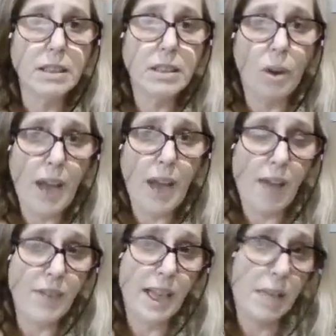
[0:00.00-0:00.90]
Are we
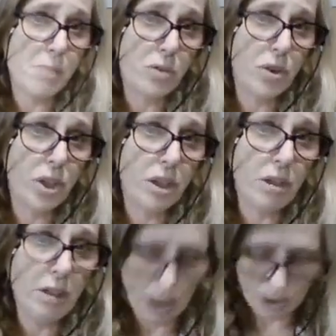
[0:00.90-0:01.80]
having an emotion?
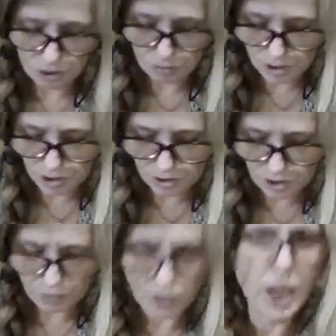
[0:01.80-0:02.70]
Should we use a
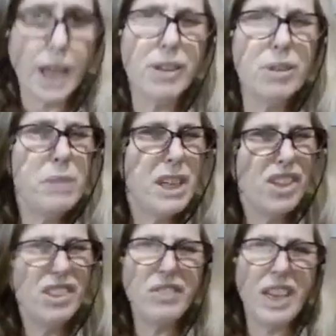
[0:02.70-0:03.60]
different color
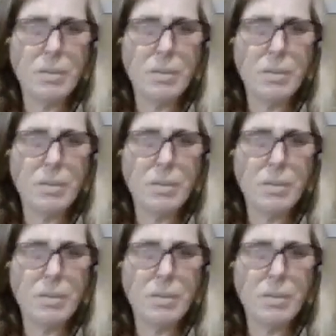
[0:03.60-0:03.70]
because of that